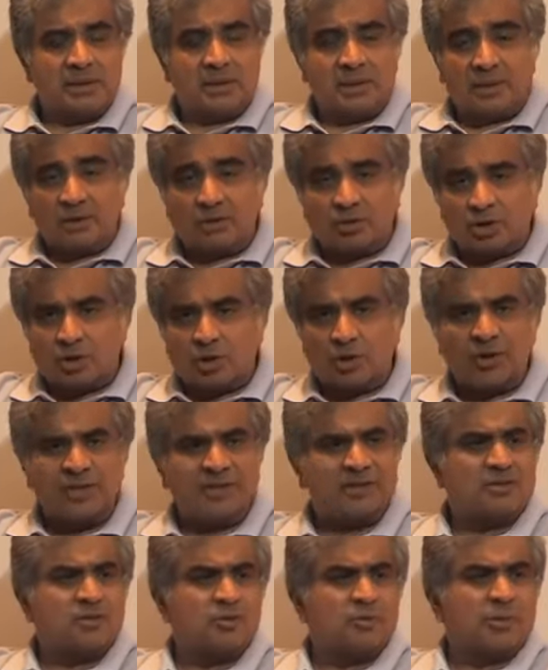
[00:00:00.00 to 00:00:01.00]
Now, surely
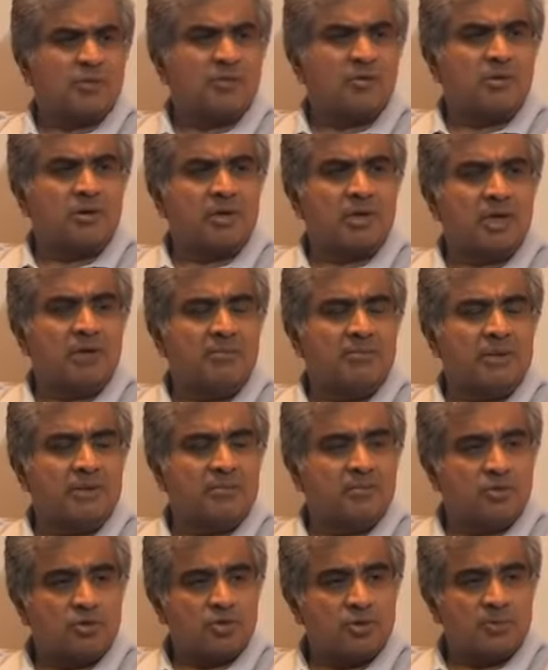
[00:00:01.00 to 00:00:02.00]
the Supreme Court can't be a
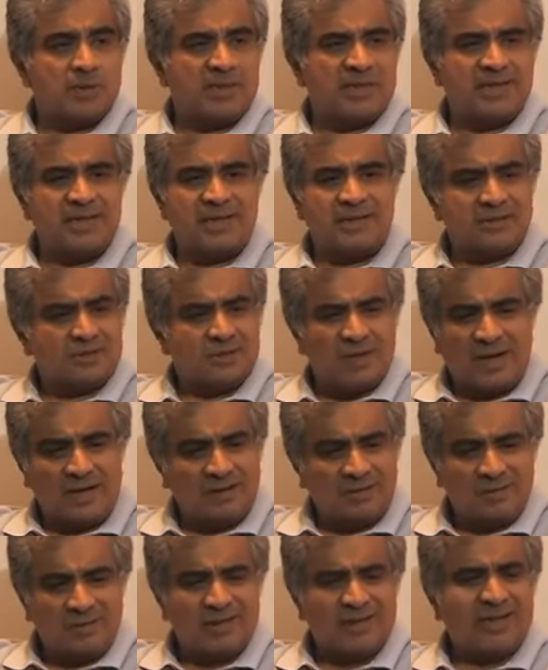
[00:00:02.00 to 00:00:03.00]
mute spectator. So, I
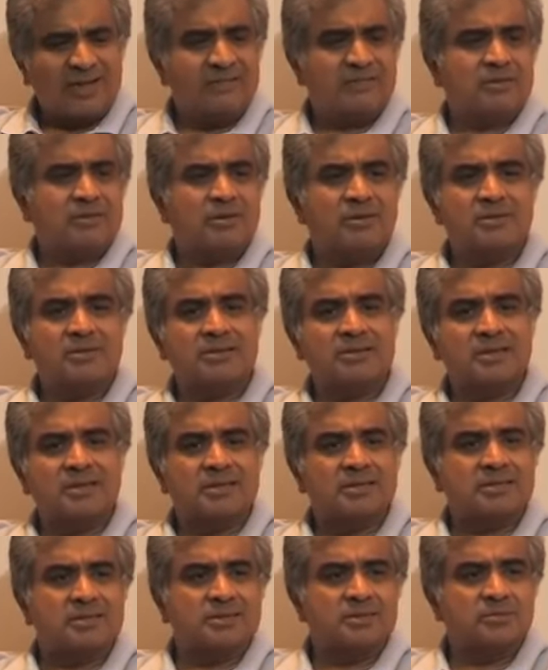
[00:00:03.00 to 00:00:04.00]
don't agree with all this
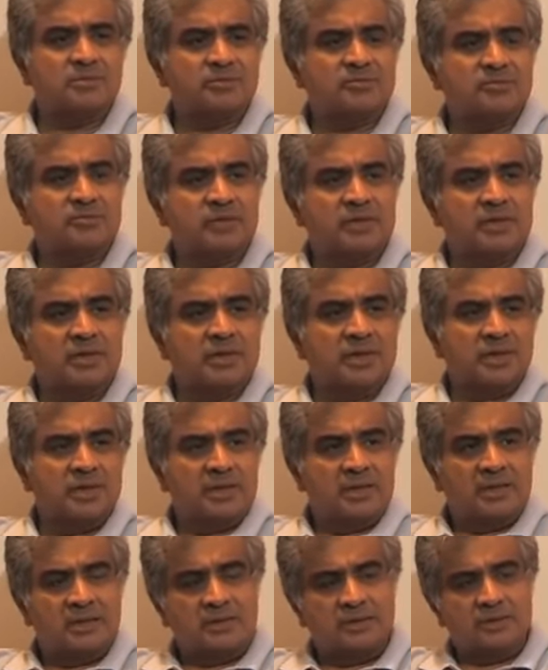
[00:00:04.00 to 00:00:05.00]
criticism of
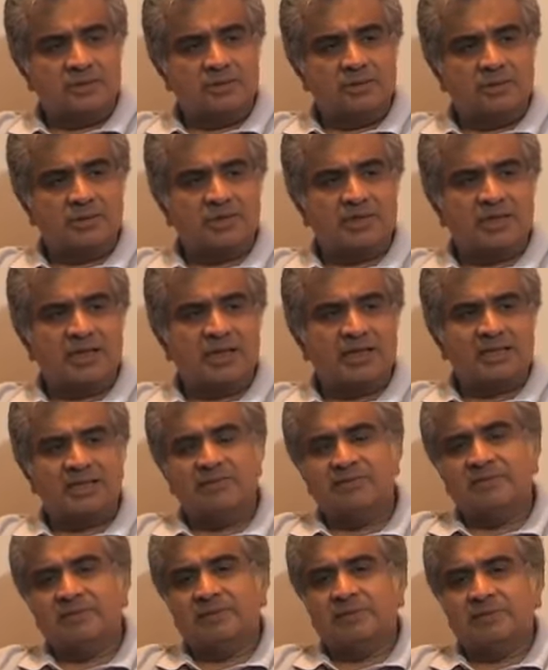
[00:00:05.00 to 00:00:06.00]
judicial
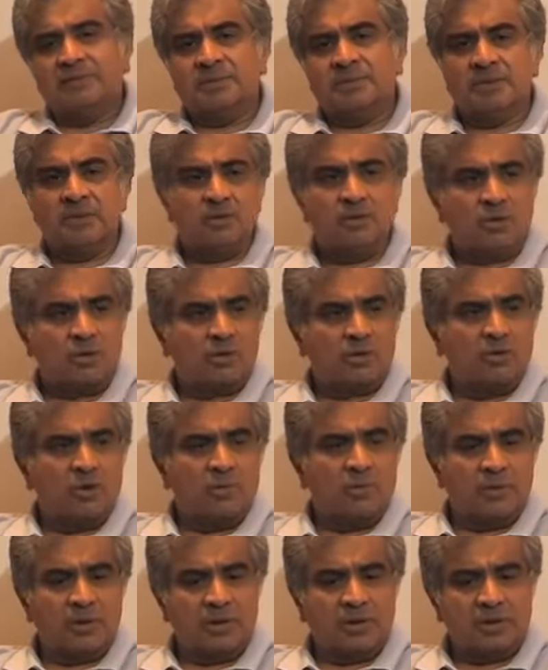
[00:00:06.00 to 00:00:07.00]
activism and the court
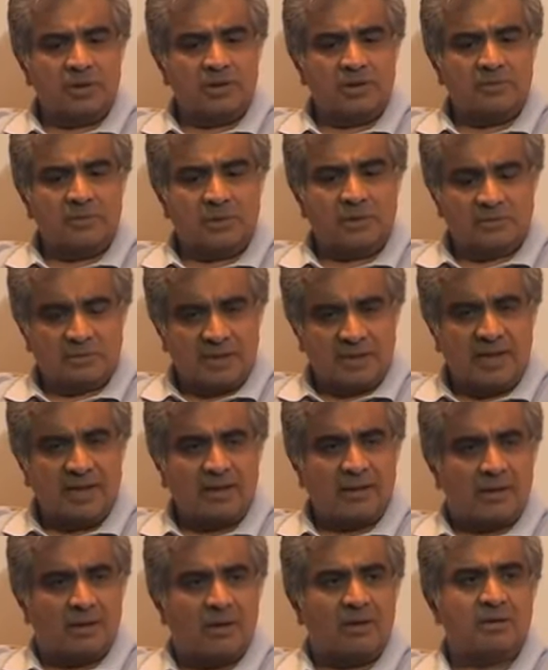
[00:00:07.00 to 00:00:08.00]
going beyond its bounds.
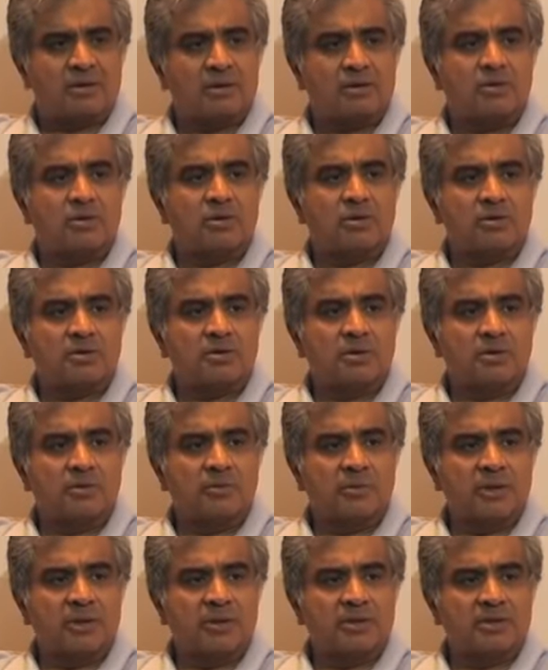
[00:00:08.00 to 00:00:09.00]
Thank God the court has
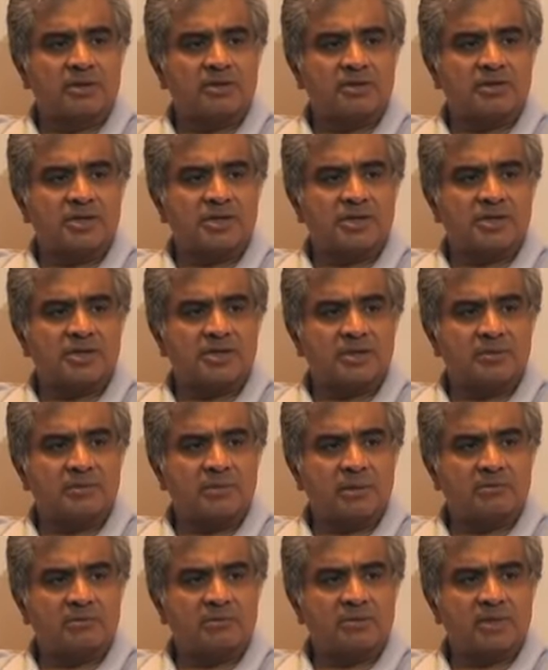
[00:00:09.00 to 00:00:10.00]
gone beyond its traditional
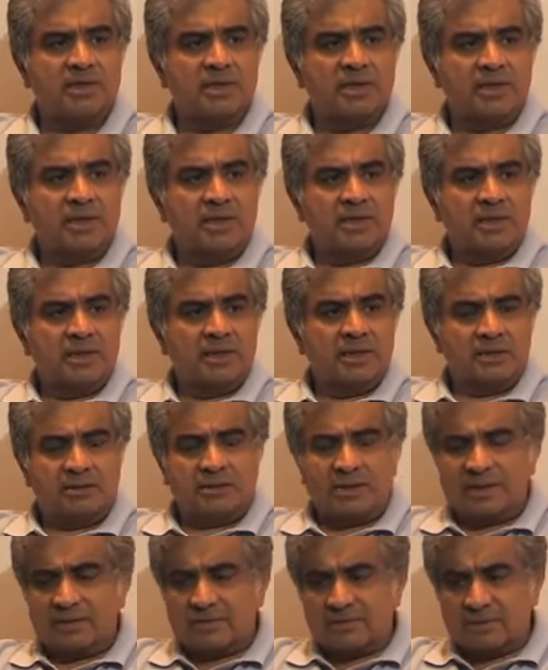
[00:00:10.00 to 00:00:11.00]
bounds and
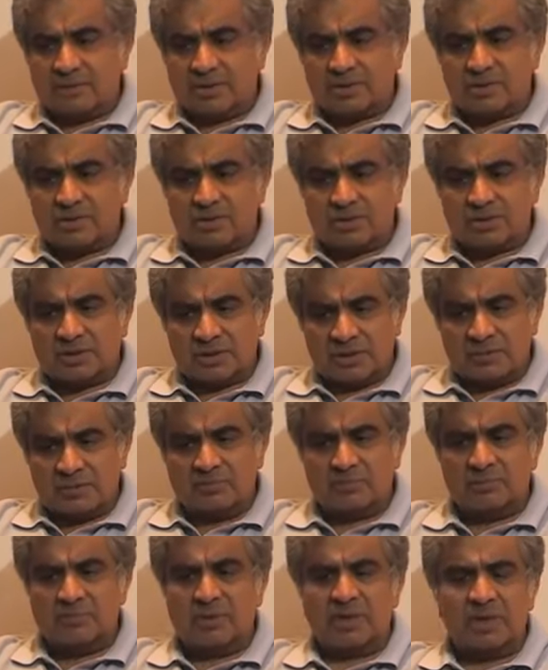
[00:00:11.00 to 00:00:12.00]
tried to restore
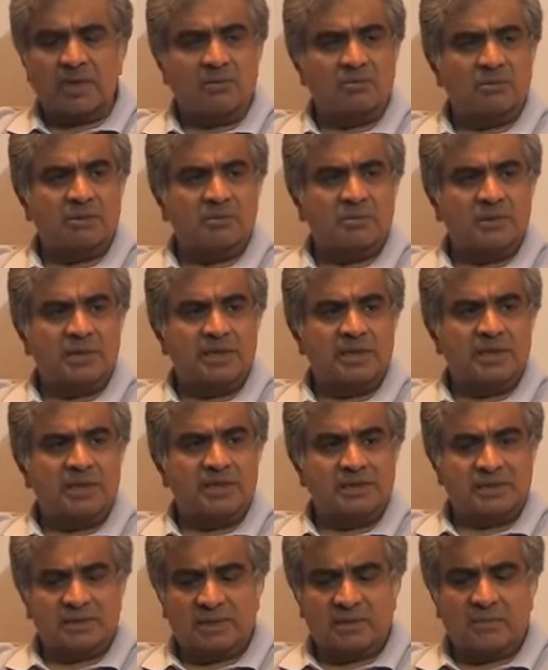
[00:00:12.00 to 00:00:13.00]
some accountability
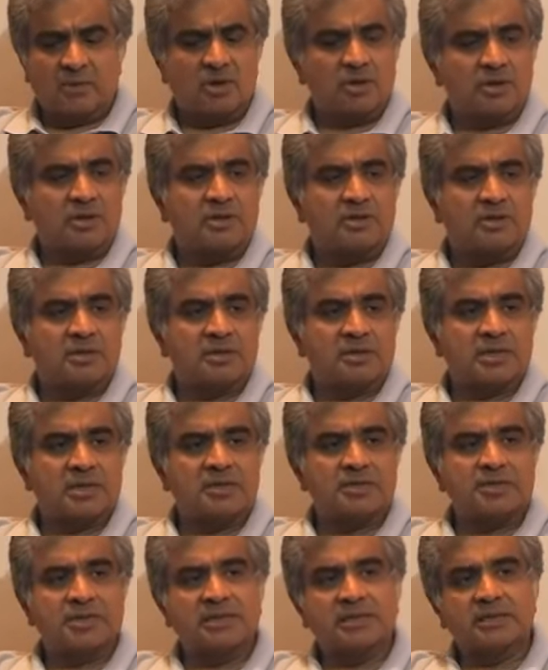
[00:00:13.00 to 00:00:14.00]
and some order in this
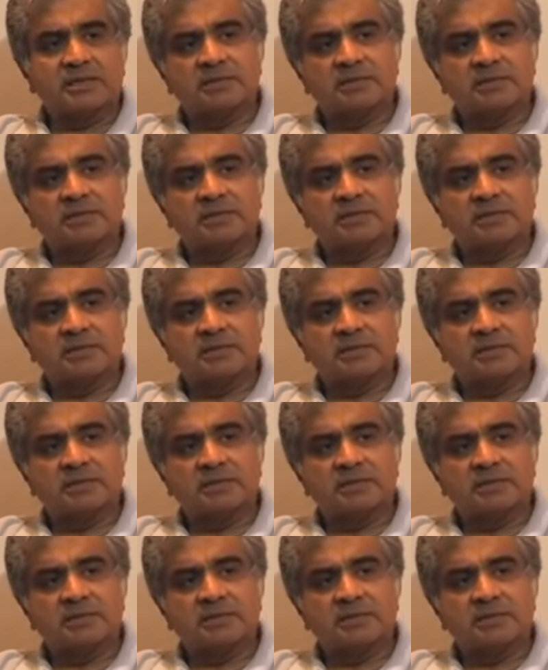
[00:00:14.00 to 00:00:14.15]
country.